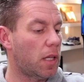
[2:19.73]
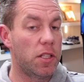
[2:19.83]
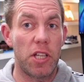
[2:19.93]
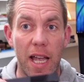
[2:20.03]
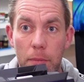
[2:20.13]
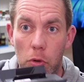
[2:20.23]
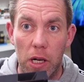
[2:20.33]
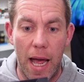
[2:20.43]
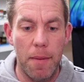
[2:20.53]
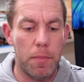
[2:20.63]
table
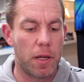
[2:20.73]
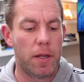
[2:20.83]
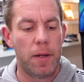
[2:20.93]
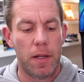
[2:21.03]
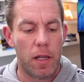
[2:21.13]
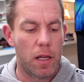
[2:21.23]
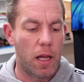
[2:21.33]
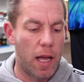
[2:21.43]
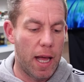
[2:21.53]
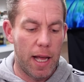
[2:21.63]
clamp,
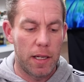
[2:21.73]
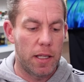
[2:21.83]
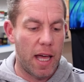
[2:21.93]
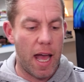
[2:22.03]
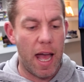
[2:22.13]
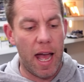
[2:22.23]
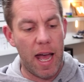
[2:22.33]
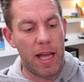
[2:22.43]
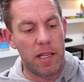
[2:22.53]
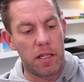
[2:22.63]
and that
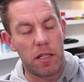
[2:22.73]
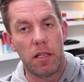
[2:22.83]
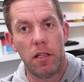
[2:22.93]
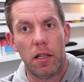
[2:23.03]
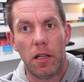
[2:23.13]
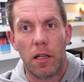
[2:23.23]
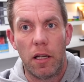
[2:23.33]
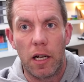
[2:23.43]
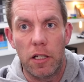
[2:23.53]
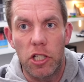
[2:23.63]
has
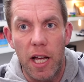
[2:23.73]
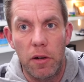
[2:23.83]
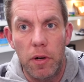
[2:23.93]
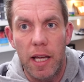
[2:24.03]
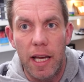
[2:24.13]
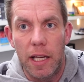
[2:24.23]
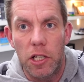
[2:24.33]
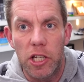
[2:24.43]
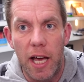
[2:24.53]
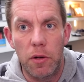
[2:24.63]
like a channel here and a
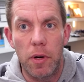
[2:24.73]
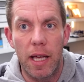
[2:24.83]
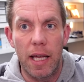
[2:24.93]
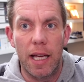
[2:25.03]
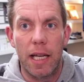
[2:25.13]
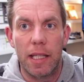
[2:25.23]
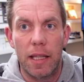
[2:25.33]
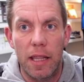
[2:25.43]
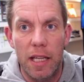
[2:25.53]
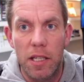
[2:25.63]
channel here, and
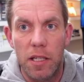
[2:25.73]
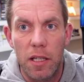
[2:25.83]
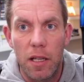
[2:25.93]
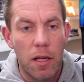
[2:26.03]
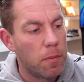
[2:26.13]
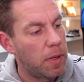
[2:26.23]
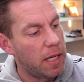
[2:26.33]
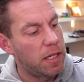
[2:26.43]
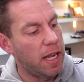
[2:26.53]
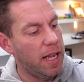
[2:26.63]
then this
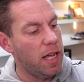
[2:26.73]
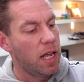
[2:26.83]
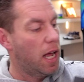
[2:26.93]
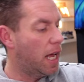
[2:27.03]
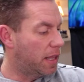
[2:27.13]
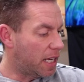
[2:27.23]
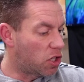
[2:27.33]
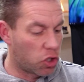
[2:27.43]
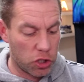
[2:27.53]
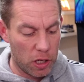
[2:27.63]
piece here, and they
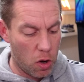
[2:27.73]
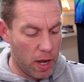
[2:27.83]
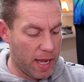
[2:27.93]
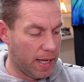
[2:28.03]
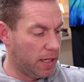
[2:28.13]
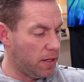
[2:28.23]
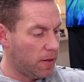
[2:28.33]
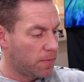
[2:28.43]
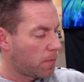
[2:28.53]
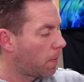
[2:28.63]
slot in
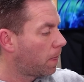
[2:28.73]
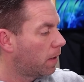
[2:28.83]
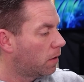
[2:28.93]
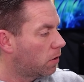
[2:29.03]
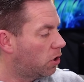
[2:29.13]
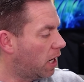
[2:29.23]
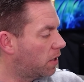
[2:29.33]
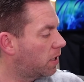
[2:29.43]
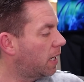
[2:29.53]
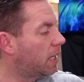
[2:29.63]

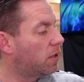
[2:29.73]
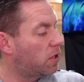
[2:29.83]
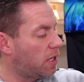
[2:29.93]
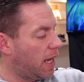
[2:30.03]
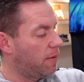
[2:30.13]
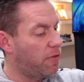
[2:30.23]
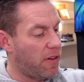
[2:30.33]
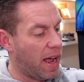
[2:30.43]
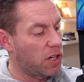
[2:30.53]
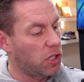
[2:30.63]
just in the same
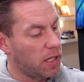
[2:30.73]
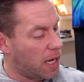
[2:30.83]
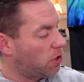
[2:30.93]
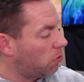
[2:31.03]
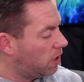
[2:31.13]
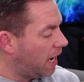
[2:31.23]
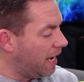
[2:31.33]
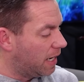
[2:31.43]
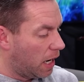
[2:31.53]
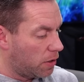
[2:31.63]
fashion as your
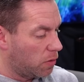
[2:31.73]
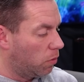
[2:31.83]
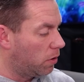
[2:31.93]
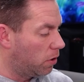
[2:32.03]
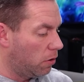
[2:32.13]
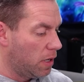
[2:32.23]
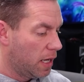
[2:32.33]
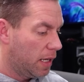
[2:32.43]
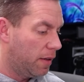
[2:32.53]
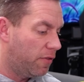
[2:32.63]
T-nuts would do.
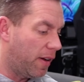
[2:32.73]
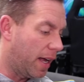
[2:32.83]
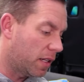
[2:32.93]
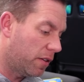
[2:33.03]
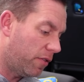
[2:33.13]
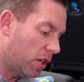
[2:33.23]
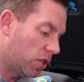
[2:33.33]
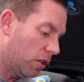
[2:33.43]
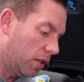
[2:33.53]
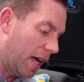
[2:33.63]
In fact, if I
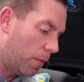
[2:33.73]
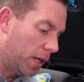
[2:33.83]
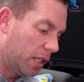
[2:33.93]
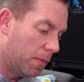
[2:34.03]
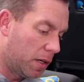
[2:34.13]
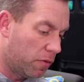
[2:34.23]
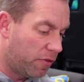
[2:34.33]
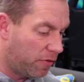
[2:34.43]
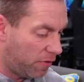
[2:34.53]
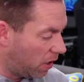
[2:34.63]
slot that one in the middle
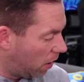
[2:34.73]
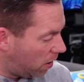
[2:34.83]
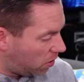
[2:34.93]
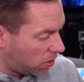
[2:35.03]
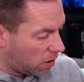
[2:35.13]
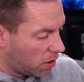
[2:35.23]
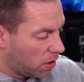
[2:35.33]
first